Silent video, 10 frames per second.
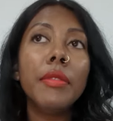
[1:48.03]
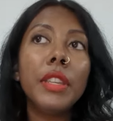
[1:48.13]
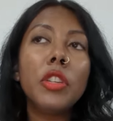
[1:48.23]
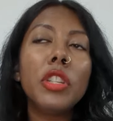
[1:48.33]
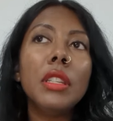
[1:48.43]

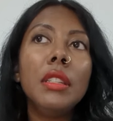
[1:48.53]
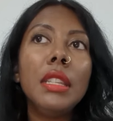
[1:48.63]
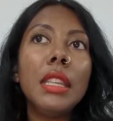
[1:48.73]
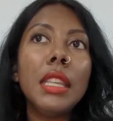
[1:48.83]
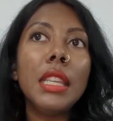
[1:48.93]

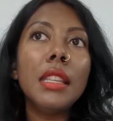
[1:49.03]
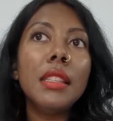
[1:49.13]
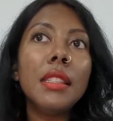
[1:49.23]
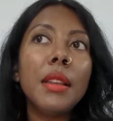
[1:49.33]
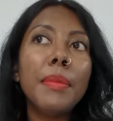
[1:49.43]
Fiction
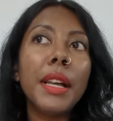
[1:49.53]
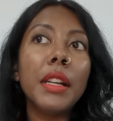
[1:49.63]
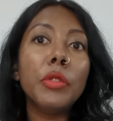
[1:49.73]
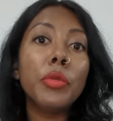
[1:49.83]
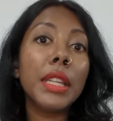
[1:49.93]
is
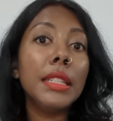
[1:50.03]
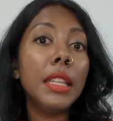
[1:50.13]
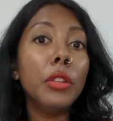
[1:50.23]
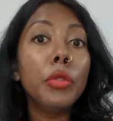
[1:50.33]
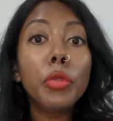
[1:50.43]
about
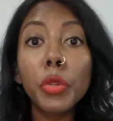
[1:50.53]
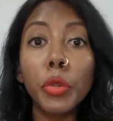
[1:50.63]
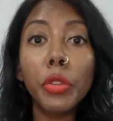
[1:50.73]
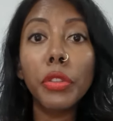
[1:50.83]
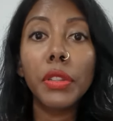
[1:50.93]
writing
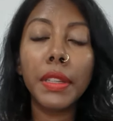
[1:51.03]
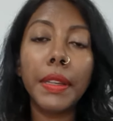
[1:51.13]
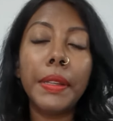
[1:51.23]
truth.